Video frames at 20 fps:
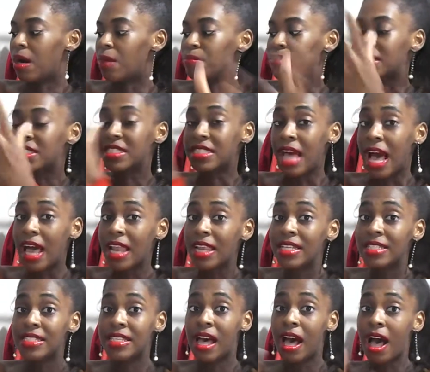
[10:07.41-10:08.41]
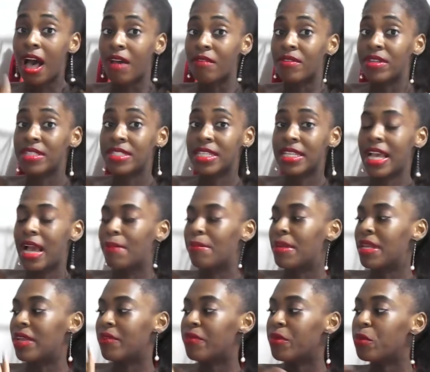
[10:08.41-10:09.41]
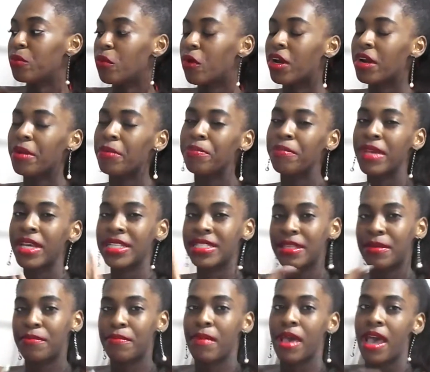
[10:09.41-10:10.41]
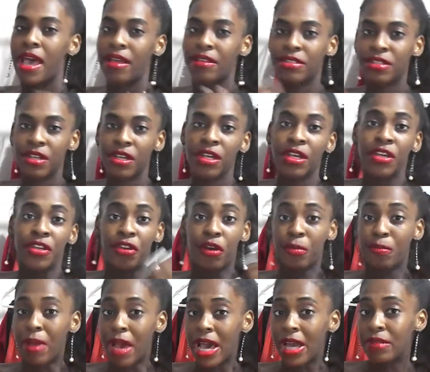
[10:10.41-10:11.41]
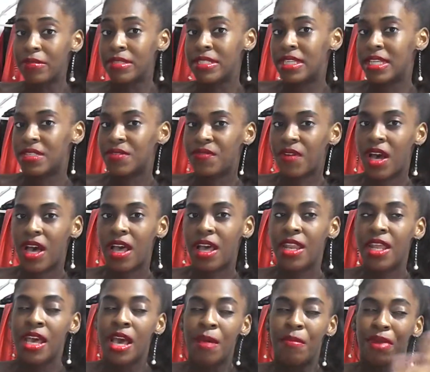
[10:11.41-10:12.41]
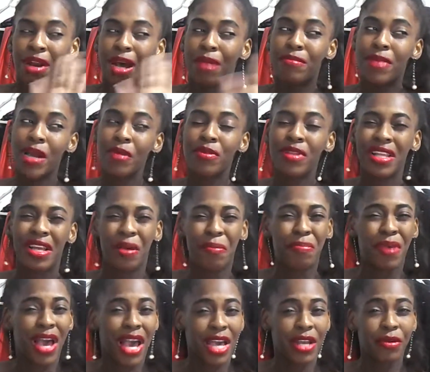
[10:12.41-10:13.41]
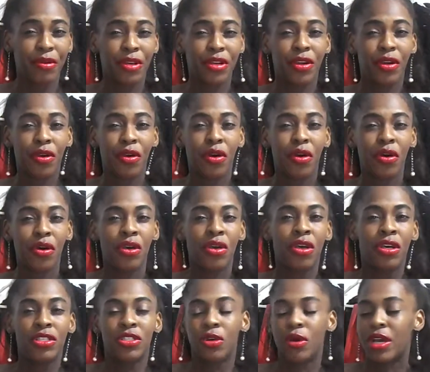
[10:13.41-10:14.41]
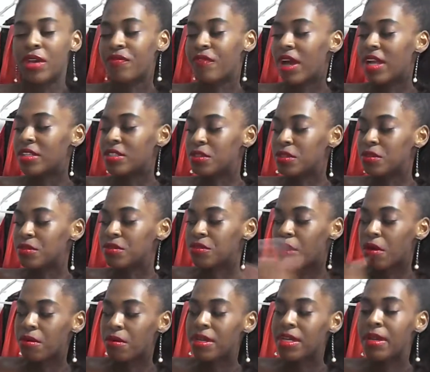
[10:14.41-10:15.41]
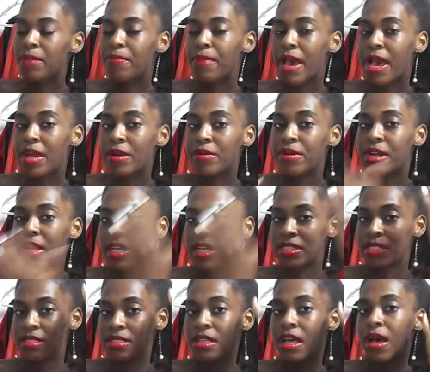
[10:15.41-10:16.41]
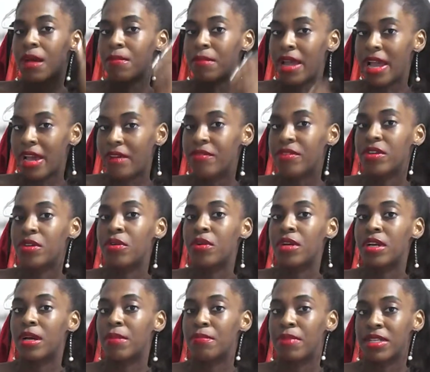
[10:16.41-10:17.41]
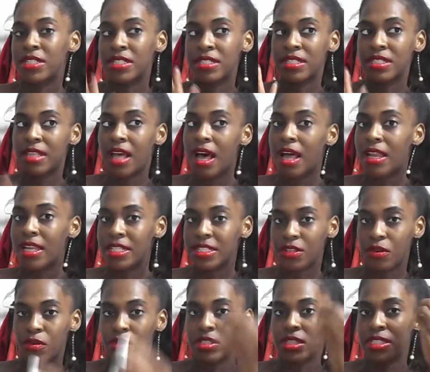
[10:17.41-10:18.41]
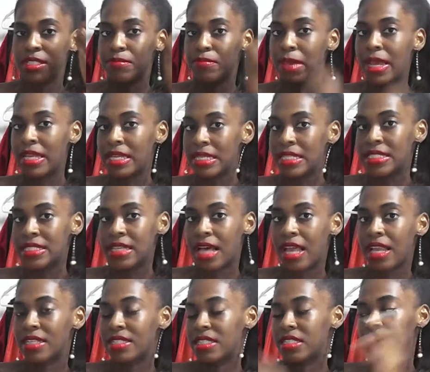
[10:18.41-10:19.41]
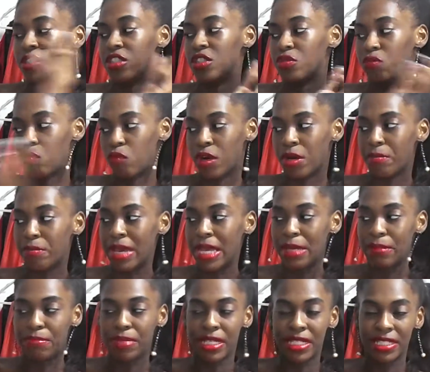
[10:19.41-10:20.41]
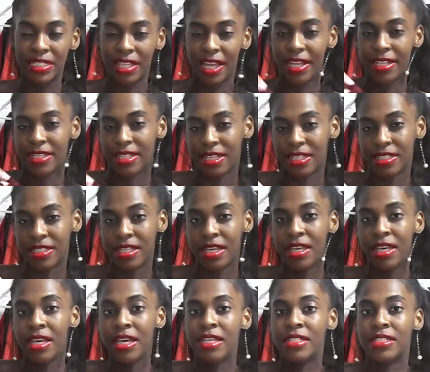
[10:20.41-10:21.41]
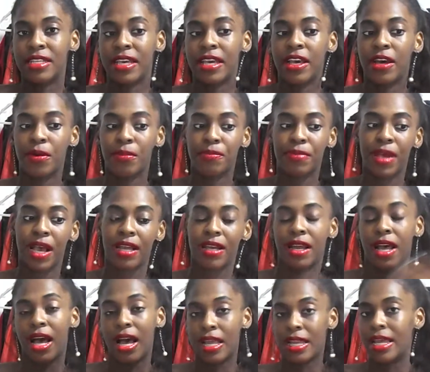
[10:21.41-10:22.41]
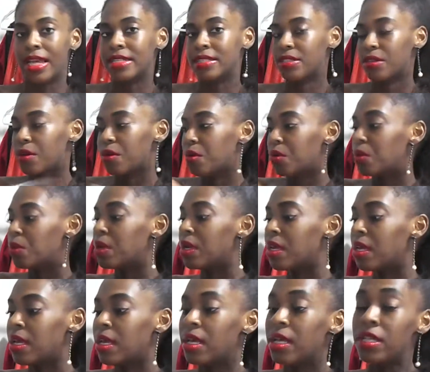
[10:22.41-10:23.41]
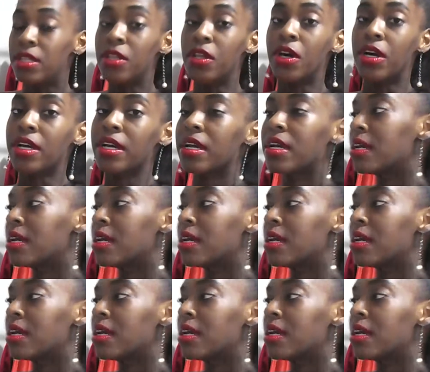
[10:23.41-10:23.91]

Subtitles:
Stylish, obviously. I mean, if you want to mix and match your patterns, that's fine, but I'm not really a pattern girl, so if I do throw in a pattern, I'm having on a bunch of solids or just mainly solids and just one main piece like this to help kind of highlight the whole look.